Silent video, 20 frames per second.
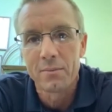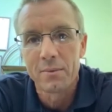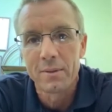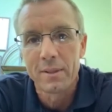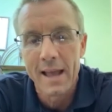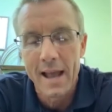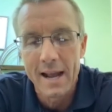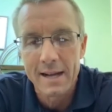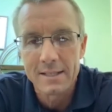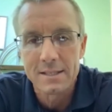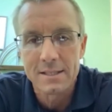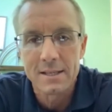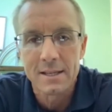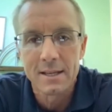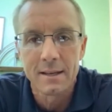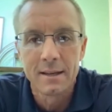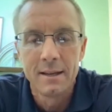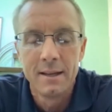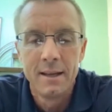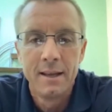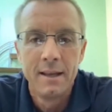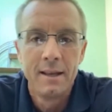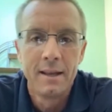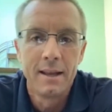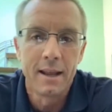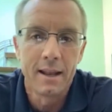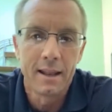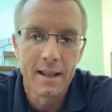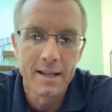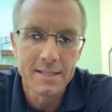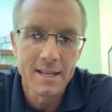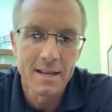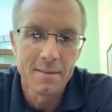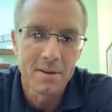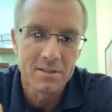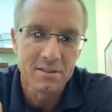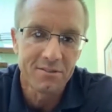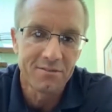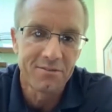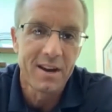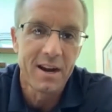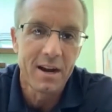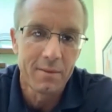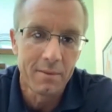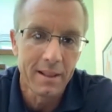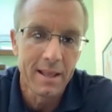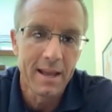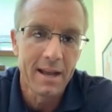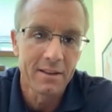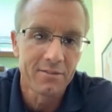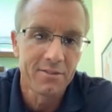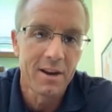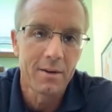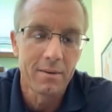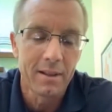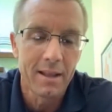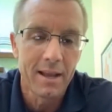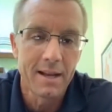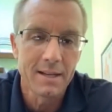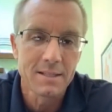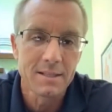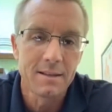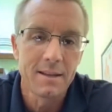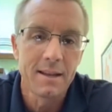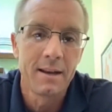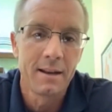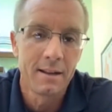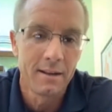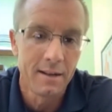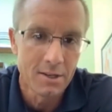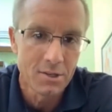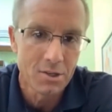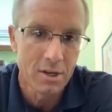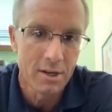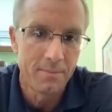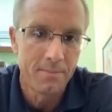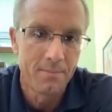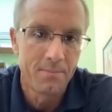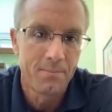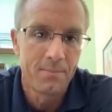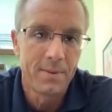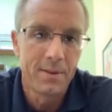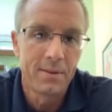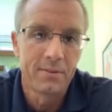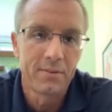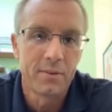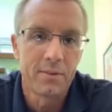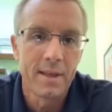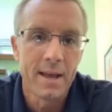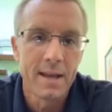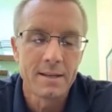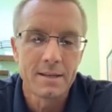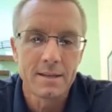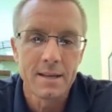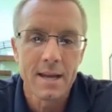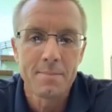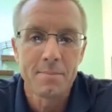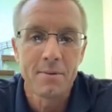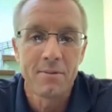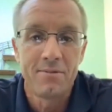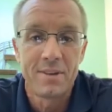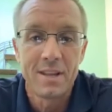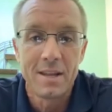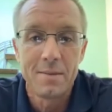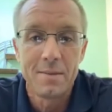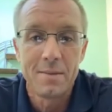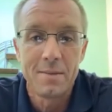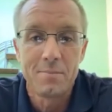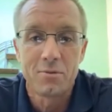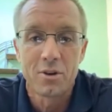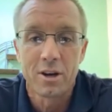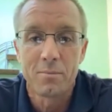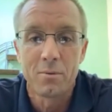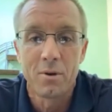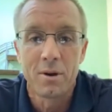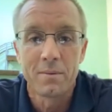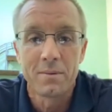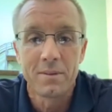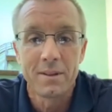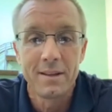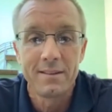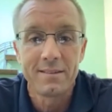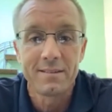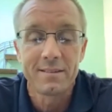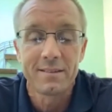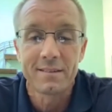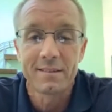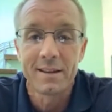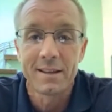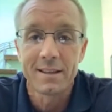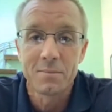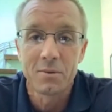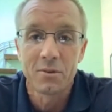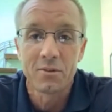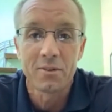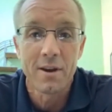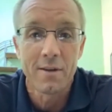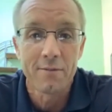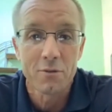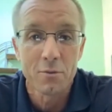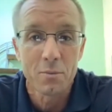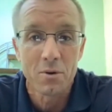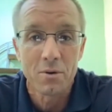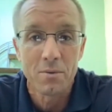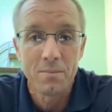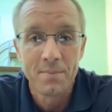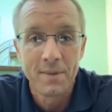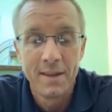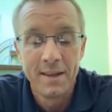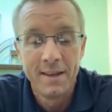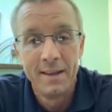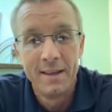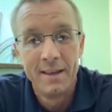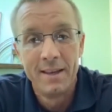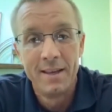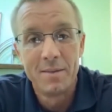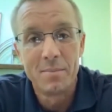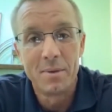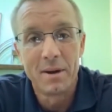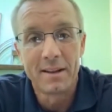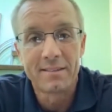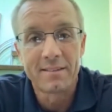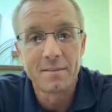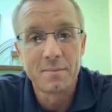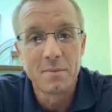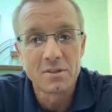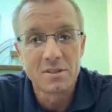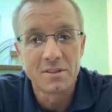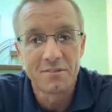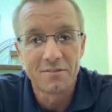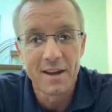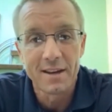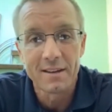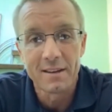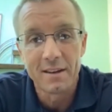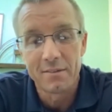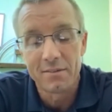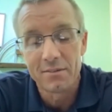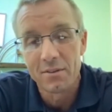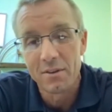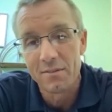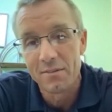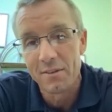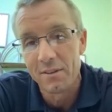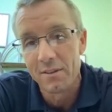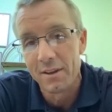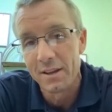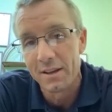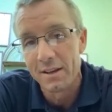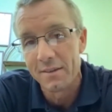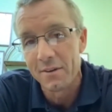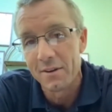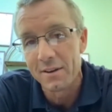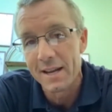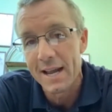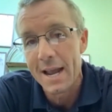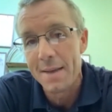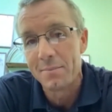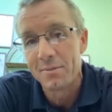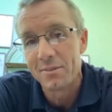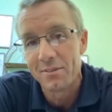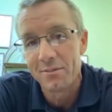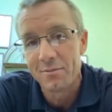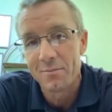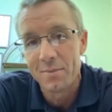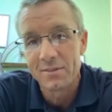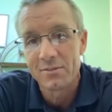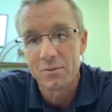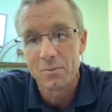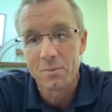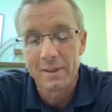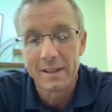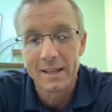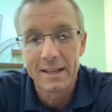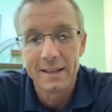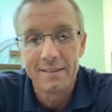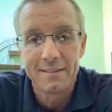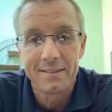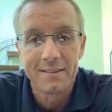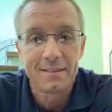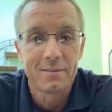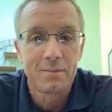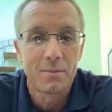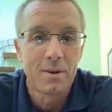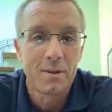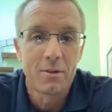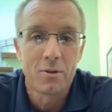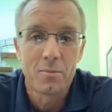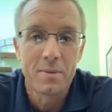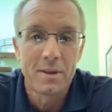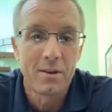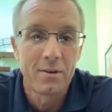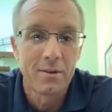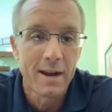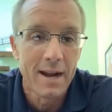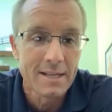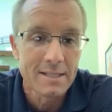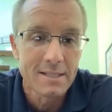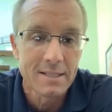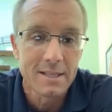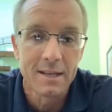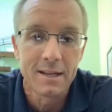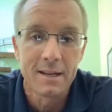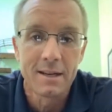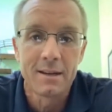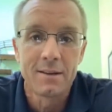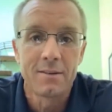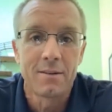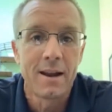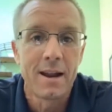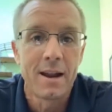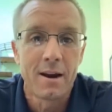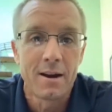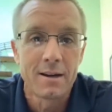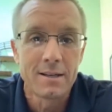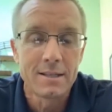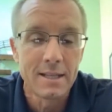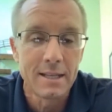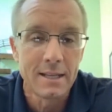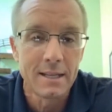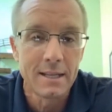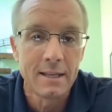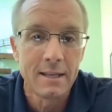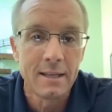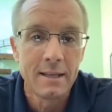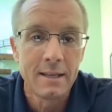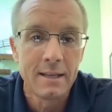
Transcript: relaxes it, and lets that muscle fire, relax, fire, relax, in a nutshell. And so that type of deep trigger point release is not the most comfortable, but it's the most effective. So if you look at different types of muscle release, whether it be Graston or A R T,